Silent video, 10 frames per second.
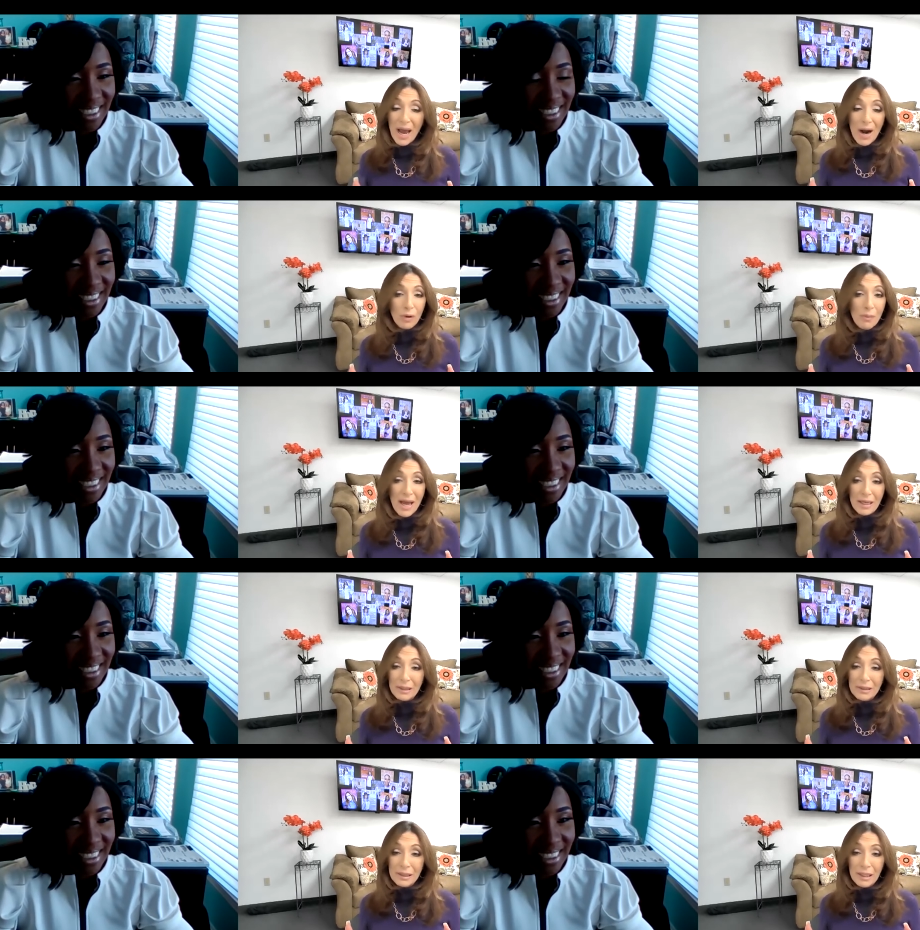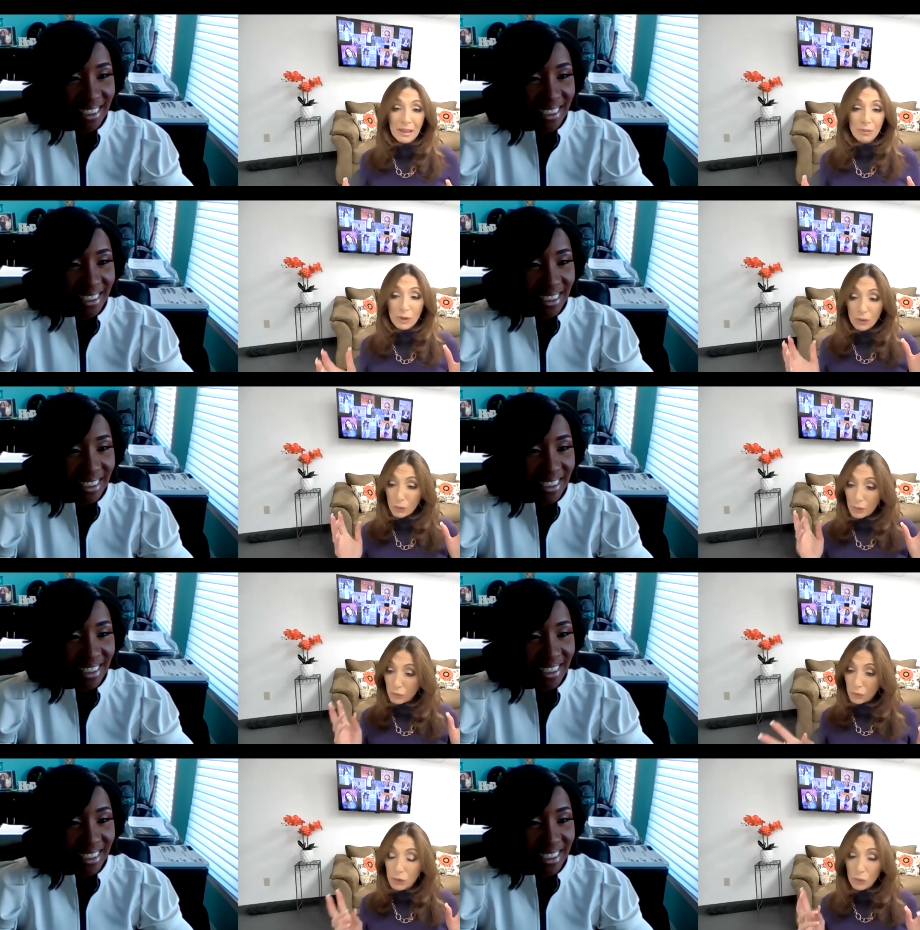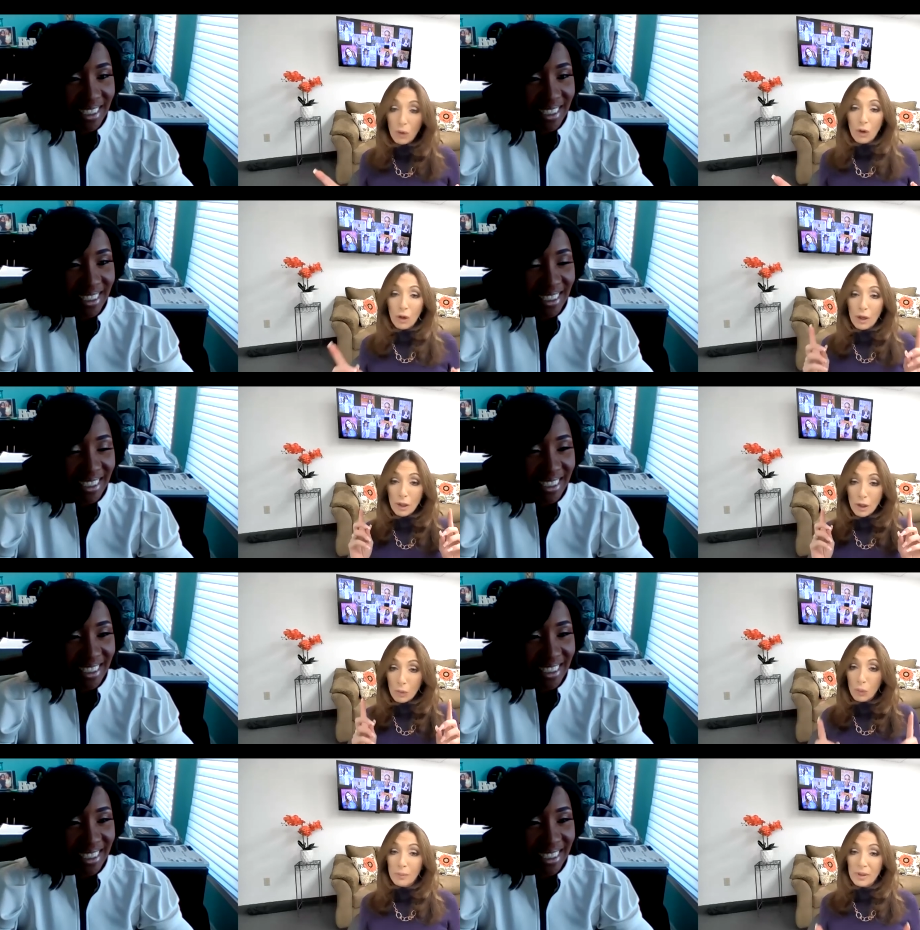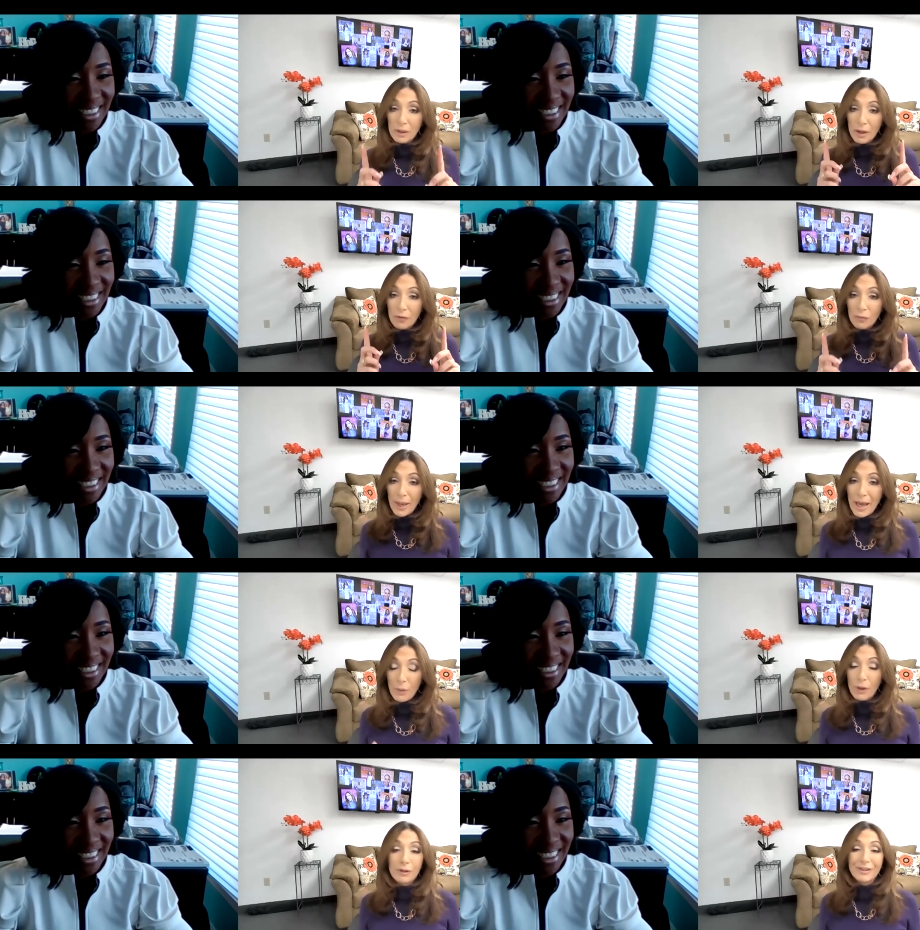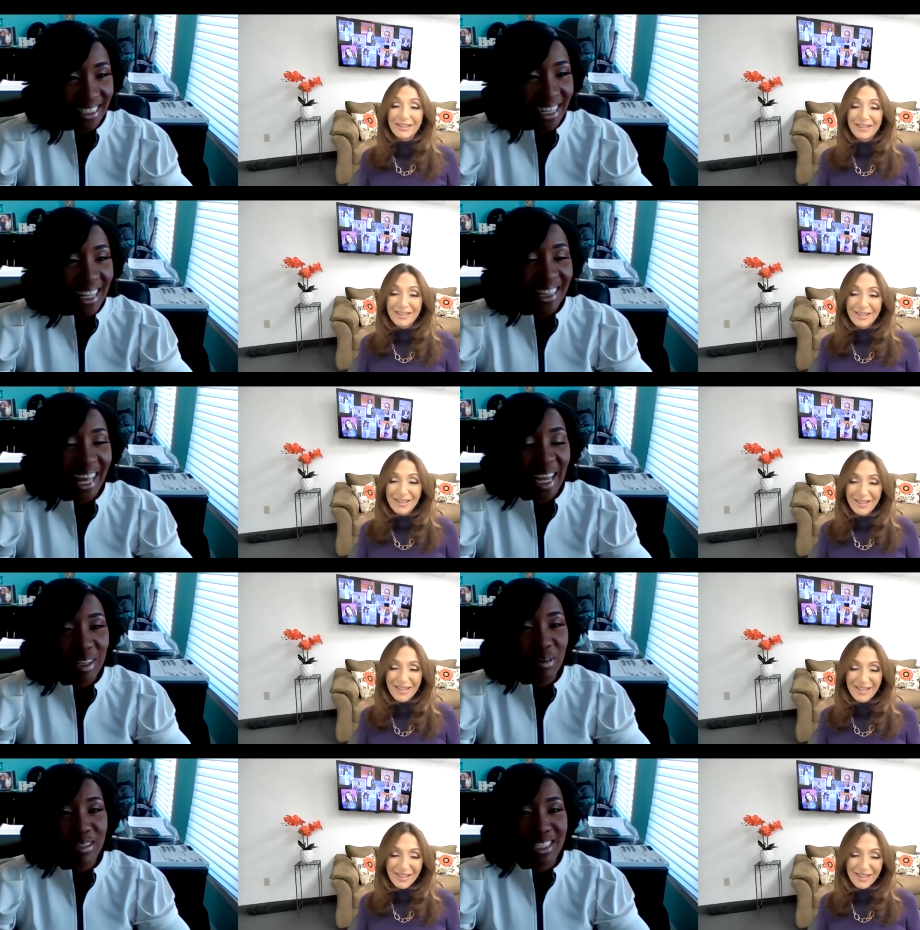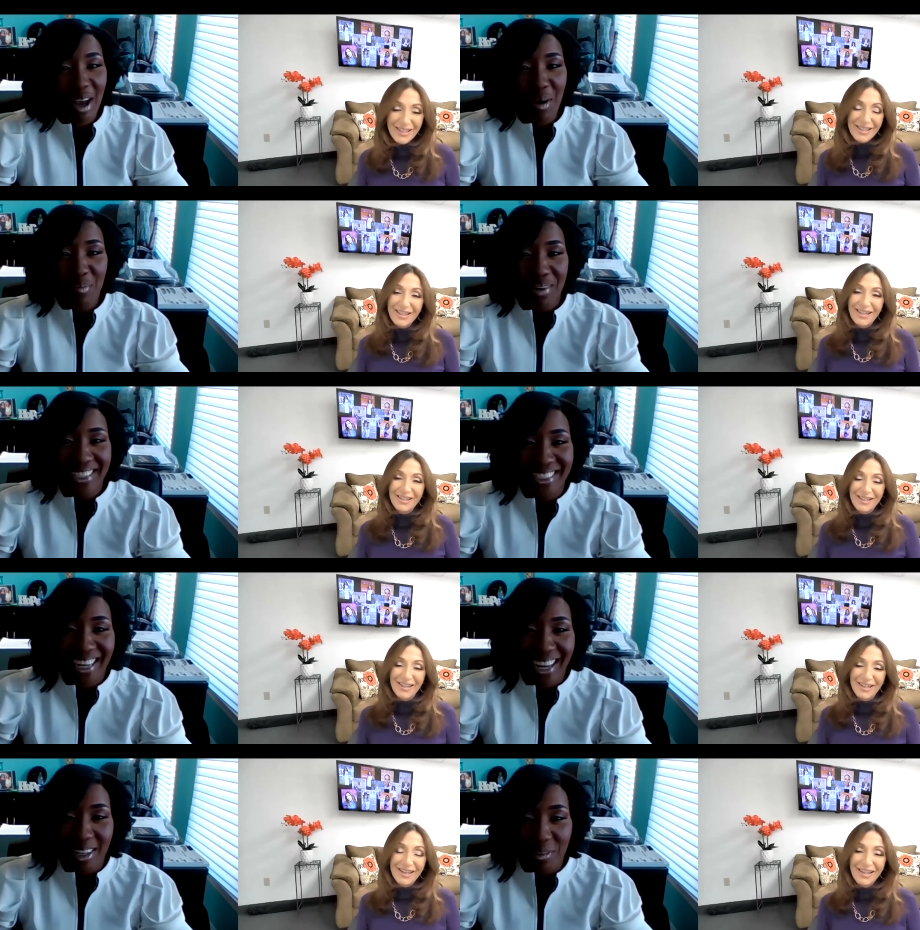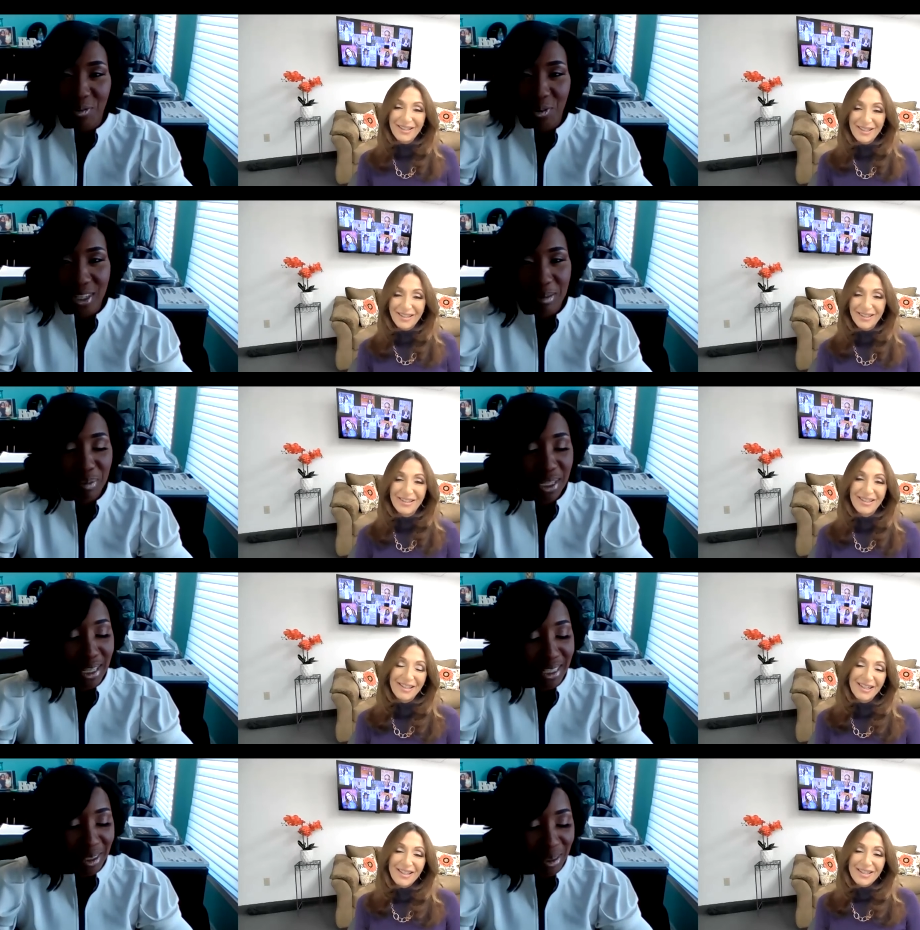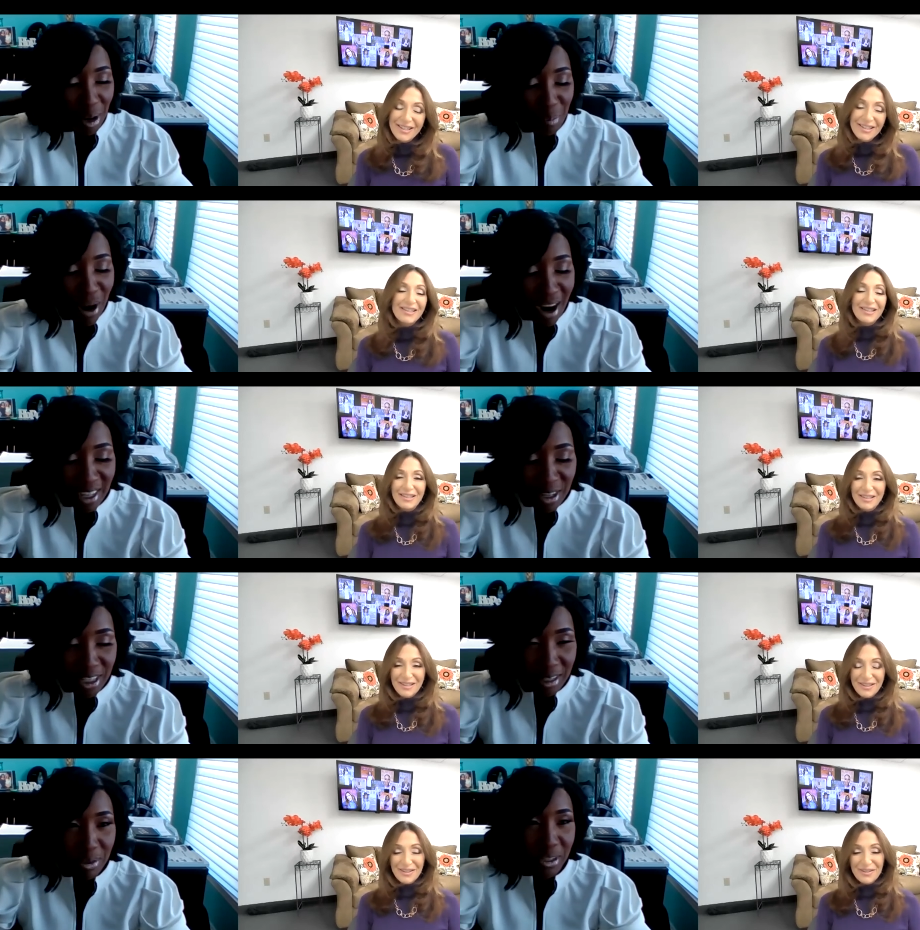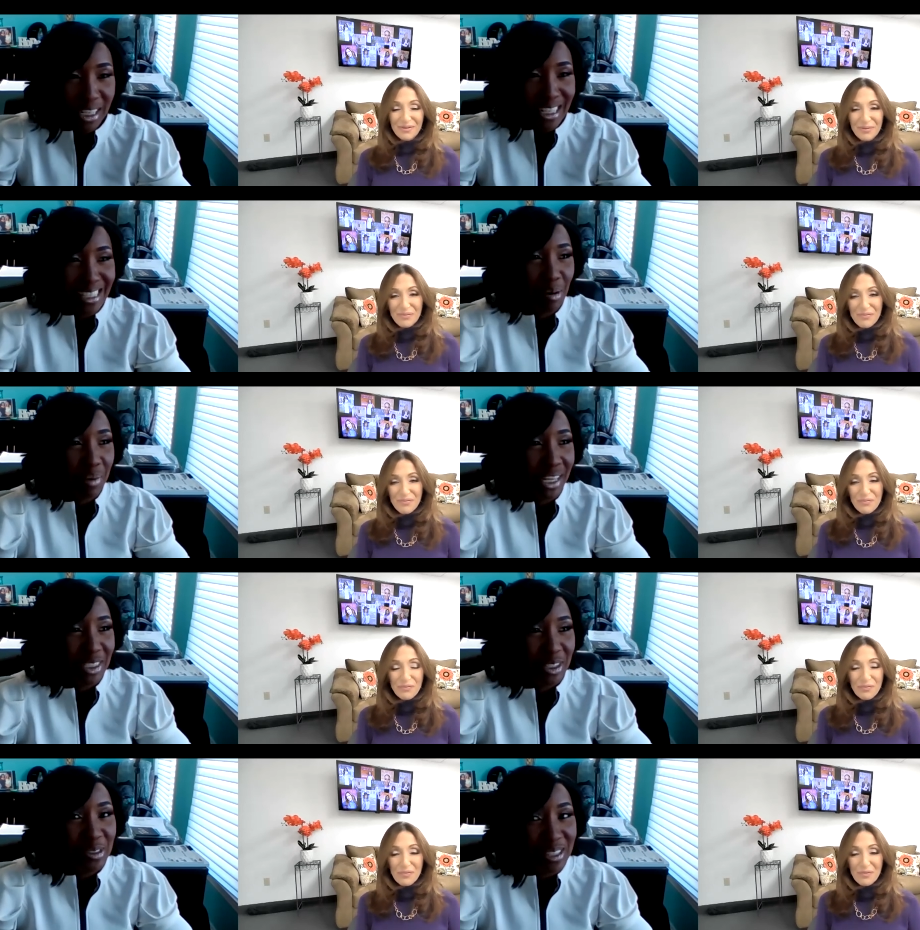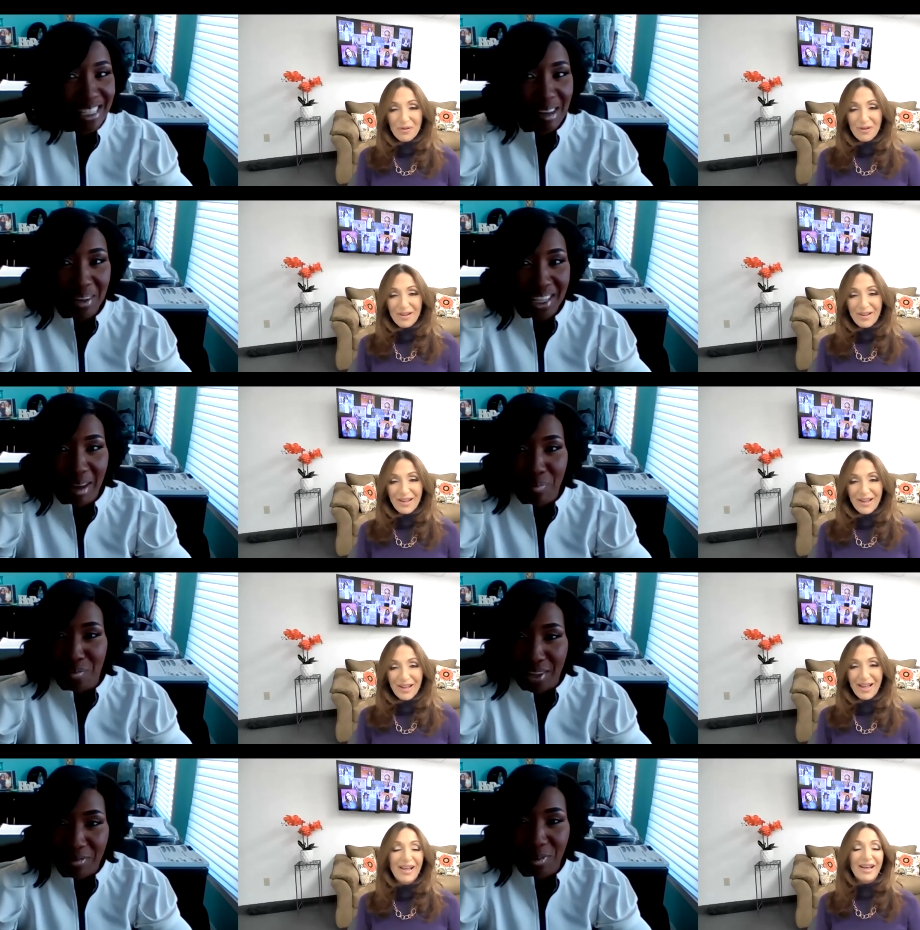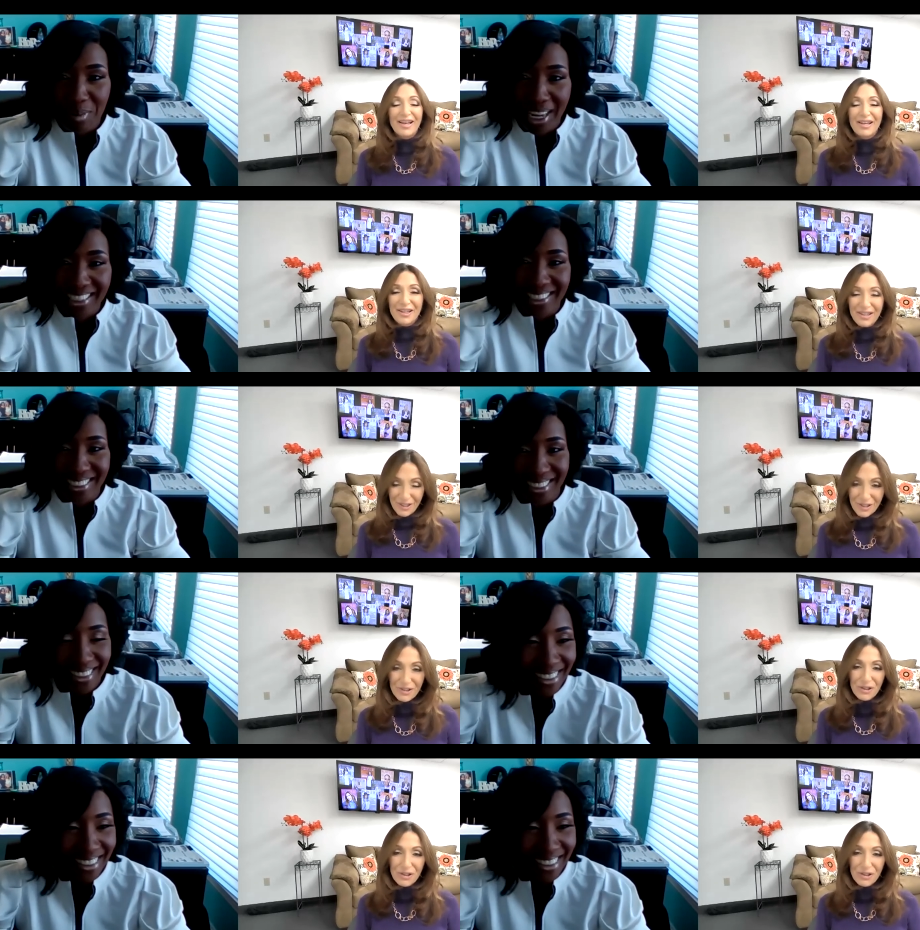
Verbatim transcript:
Speaker 1: Power Magazine because you are a woman of power. Thank you so
Speaker 2: much. And I look forward to being, you know, part of your community. So make sure you send me that information.